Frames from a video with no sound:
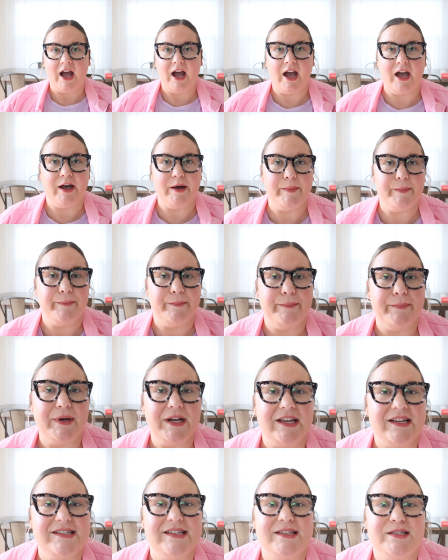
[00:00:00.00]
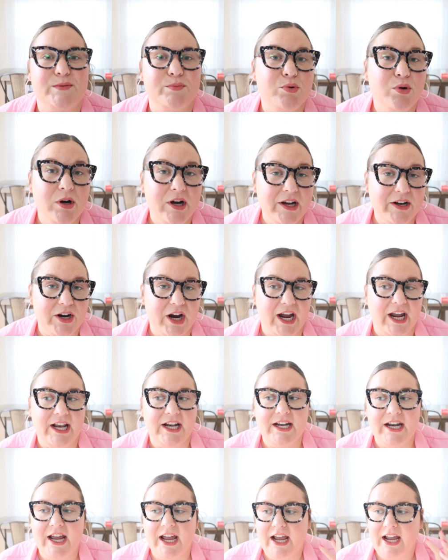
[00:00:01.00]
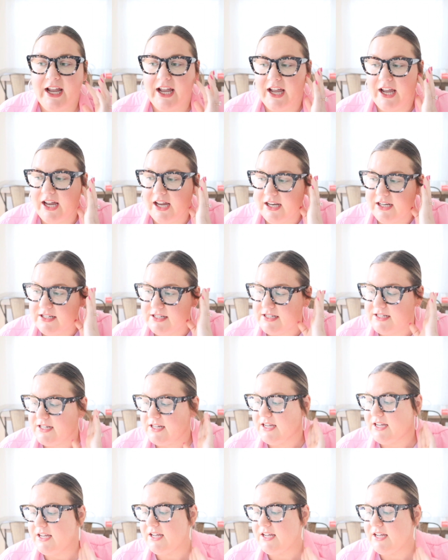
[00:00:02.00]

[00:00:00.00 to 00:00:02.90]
um, because it's pouring rain and